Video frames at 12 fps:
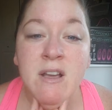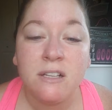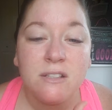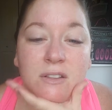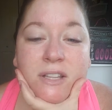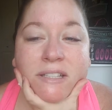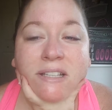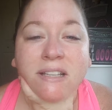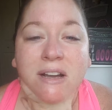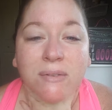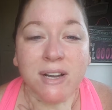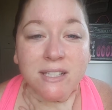So this is
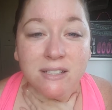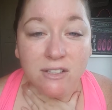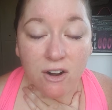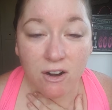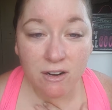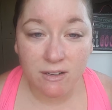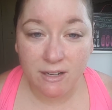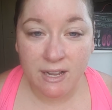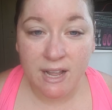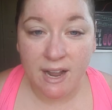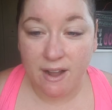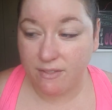how I start,
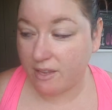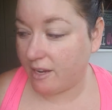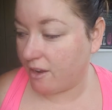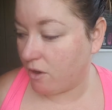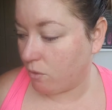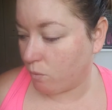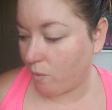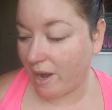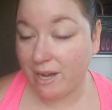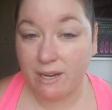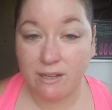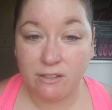and then I go
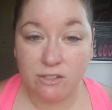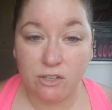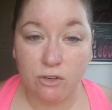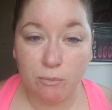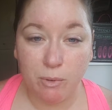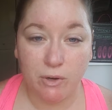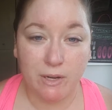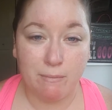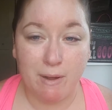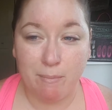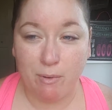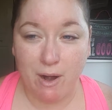right into putting
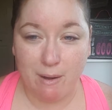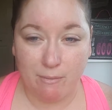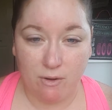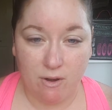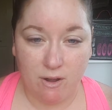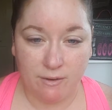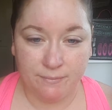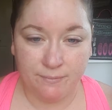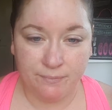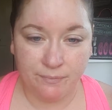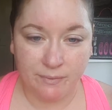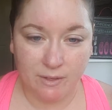my primer on,
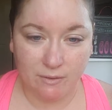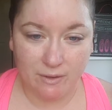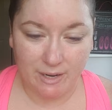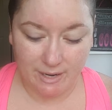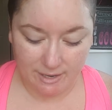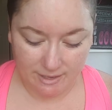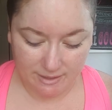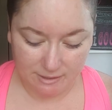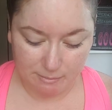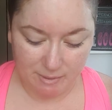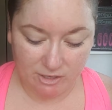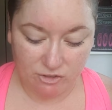okay?
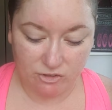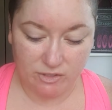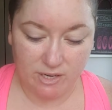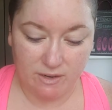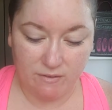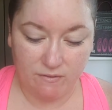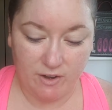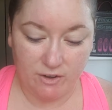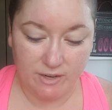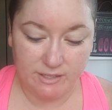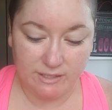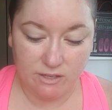This makes your skin
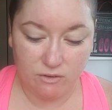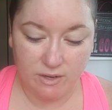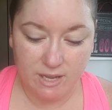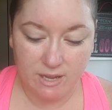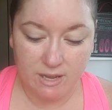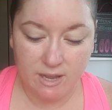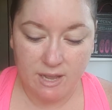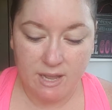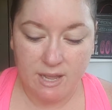very silky.